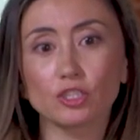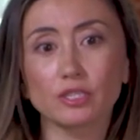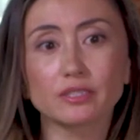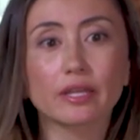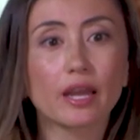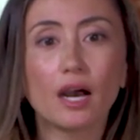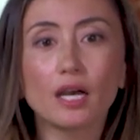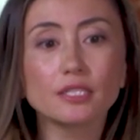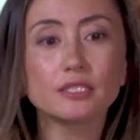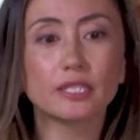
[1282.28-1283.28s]
year has like
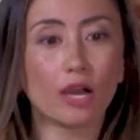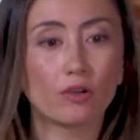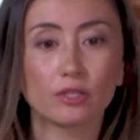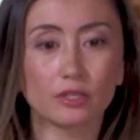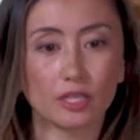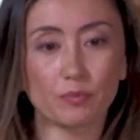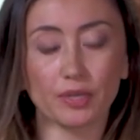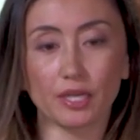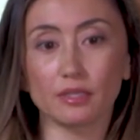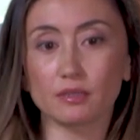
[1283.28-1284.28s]
undoubtedly
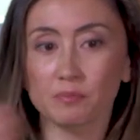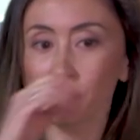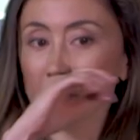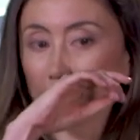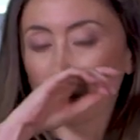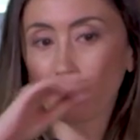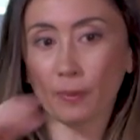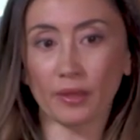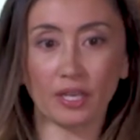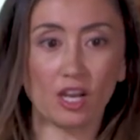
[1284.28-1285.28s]
been
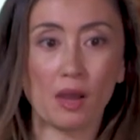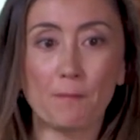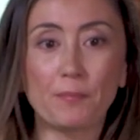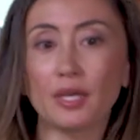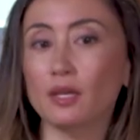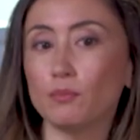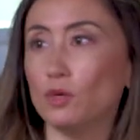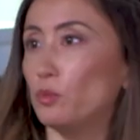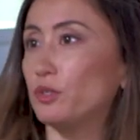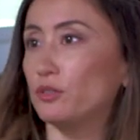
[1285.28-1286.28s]
like a big
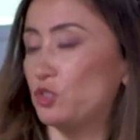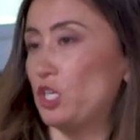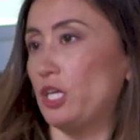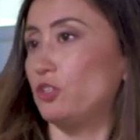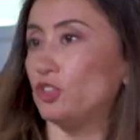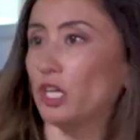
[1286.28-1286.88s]
moment of change.